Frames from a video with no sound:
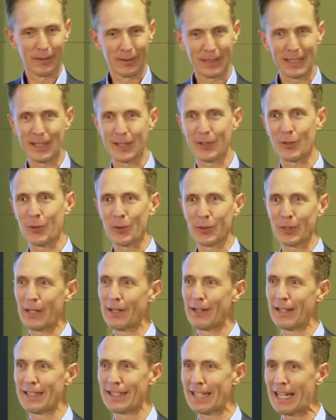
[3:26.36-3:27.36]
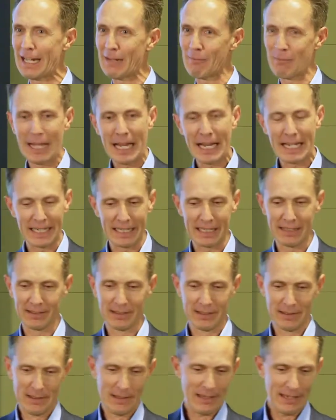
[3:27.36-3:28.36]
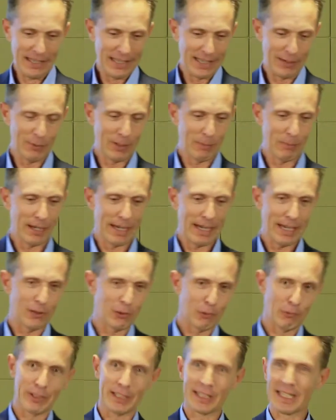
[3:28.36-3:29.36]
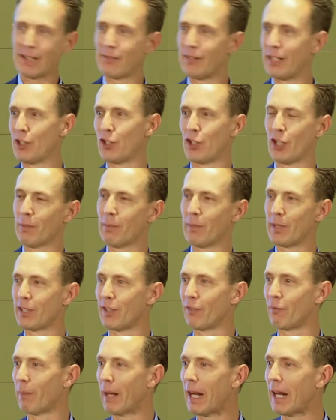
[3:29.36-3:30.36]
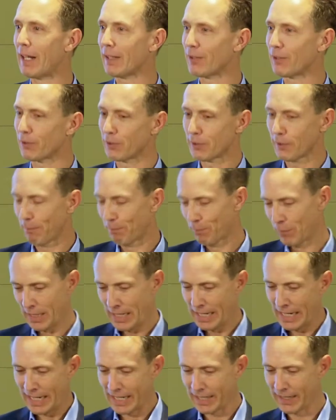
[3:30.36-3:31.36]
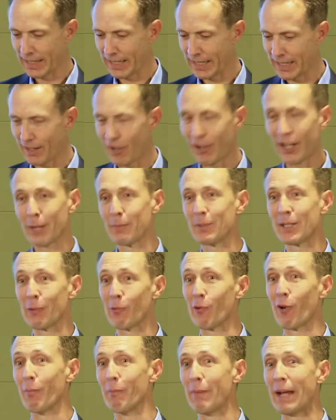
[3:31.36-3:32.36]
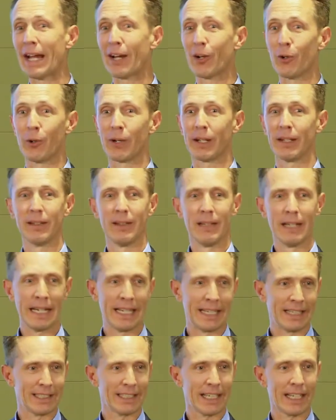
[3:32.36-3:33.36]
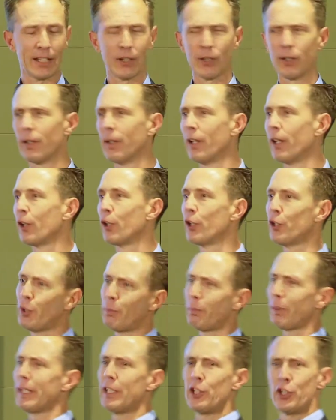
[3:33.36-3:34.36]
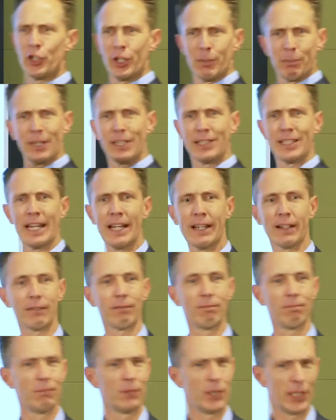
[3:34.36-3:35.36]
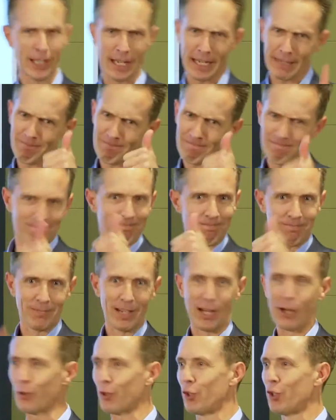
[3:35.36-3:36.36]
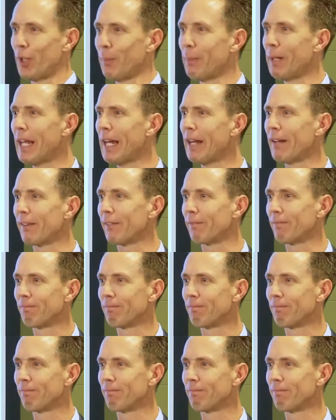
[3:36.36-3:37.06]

This is also the same lady that when my uncle received in shipments of parcels and items that were on back order, and he'd say to her, could you please ship this out? She's like, I'll ship it out.